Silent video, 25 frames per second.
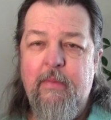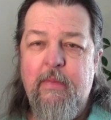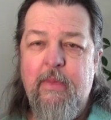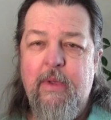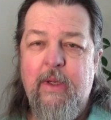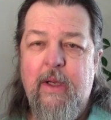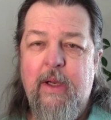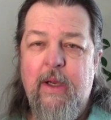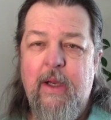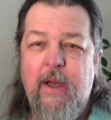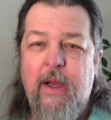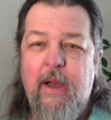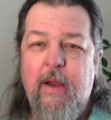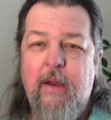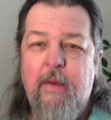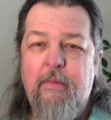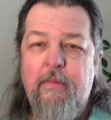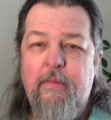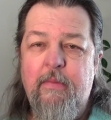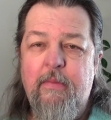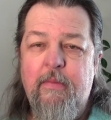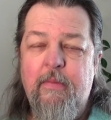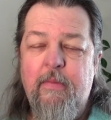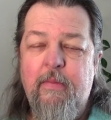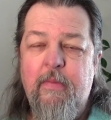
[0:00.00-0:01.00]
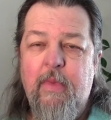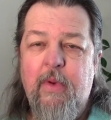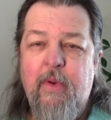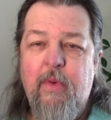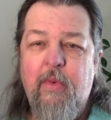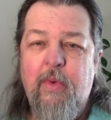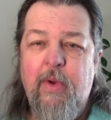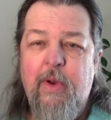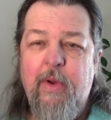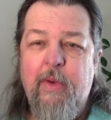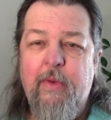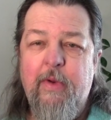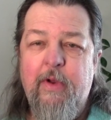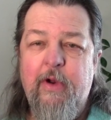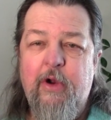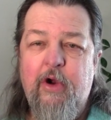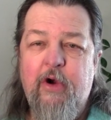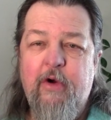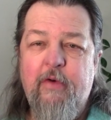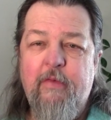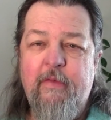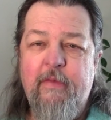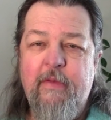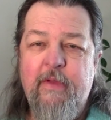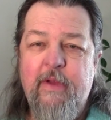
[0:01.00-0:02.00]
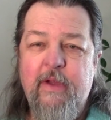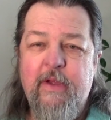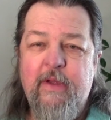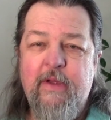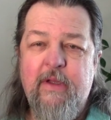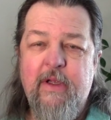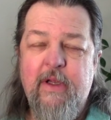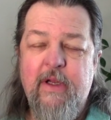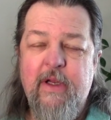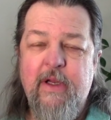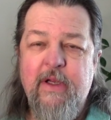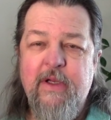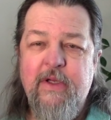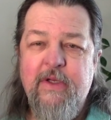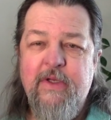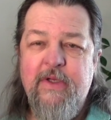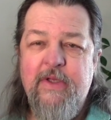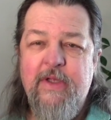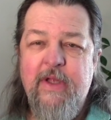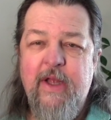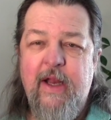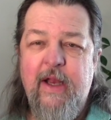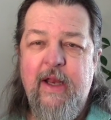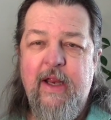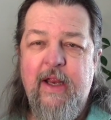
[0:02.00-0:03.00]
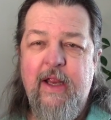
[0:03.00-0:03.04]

we went over the things that